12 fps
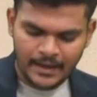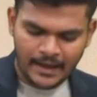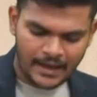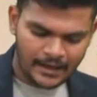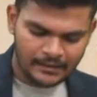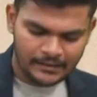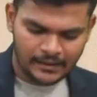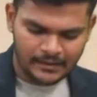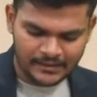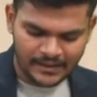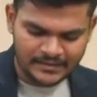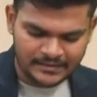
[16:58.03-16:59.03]
And
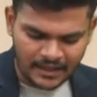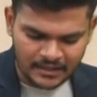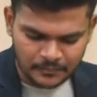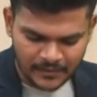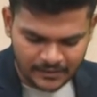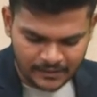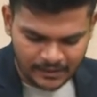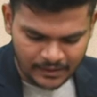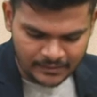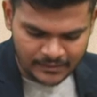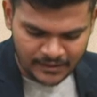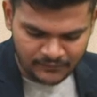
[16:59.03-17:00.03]
the next aspect
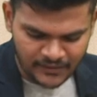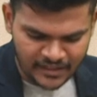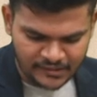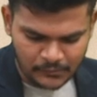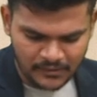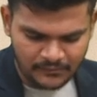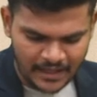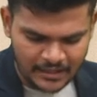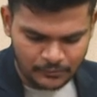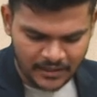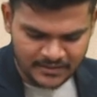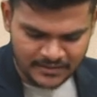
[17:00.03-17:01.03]
is inventory
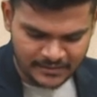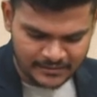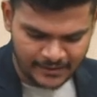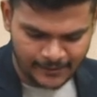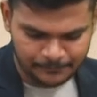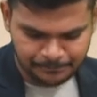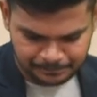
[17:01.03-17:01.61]
valuation, isn't it?